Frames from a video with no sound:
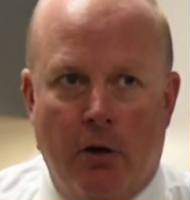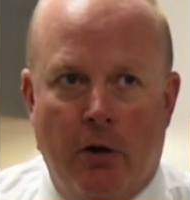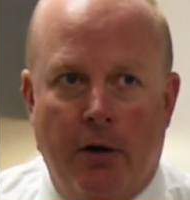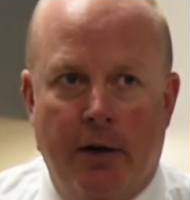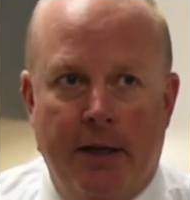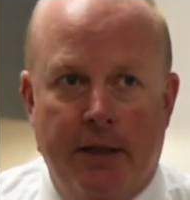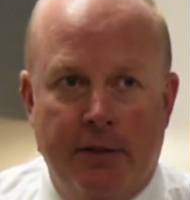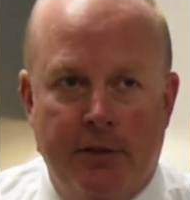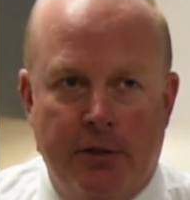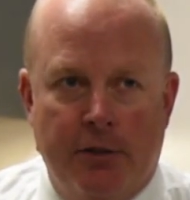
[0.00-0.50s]

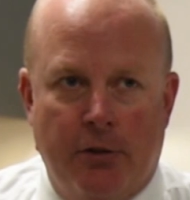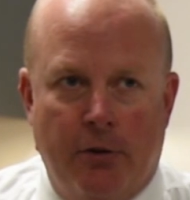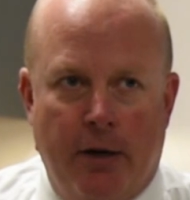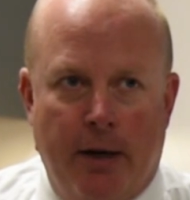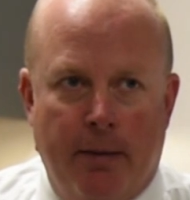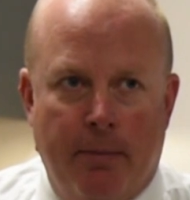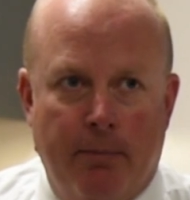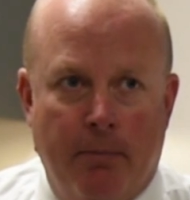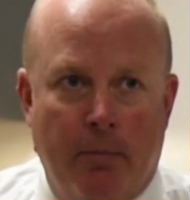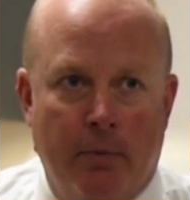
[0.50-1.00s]
or
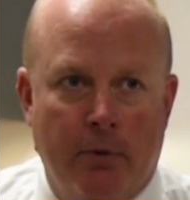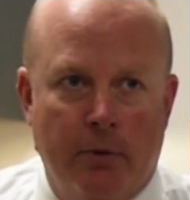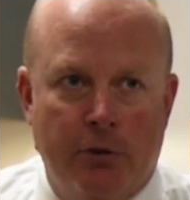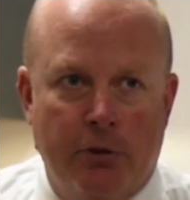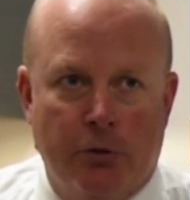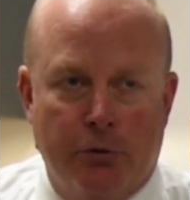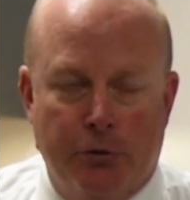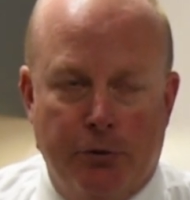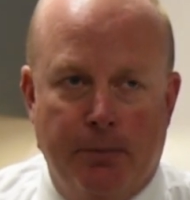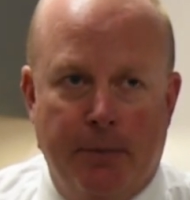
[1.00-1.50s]

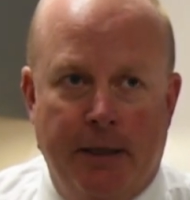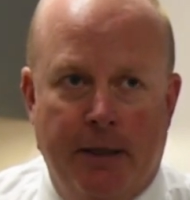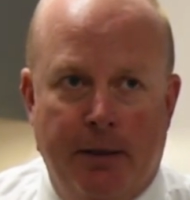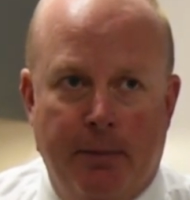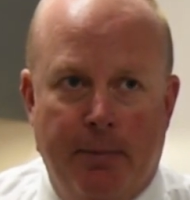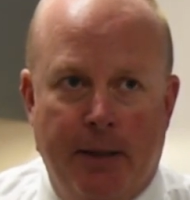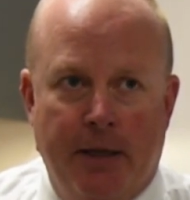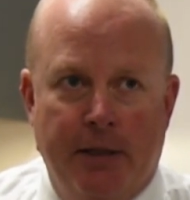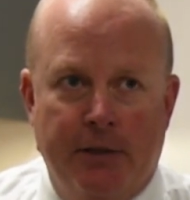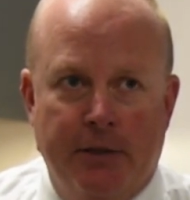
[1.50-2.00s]
Instagram social
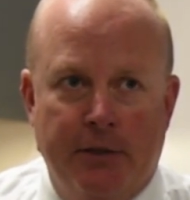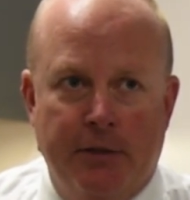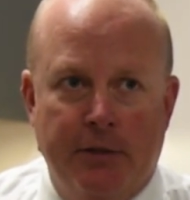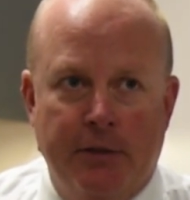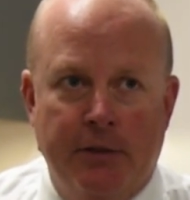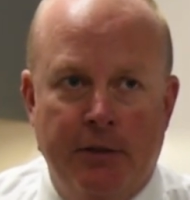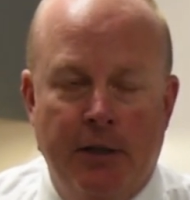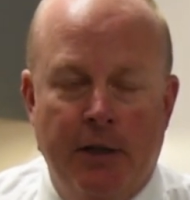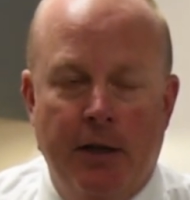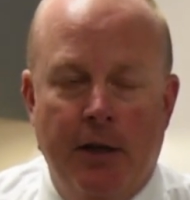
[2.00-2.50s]
media
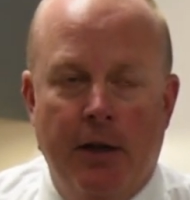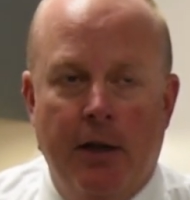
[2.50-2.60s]
pages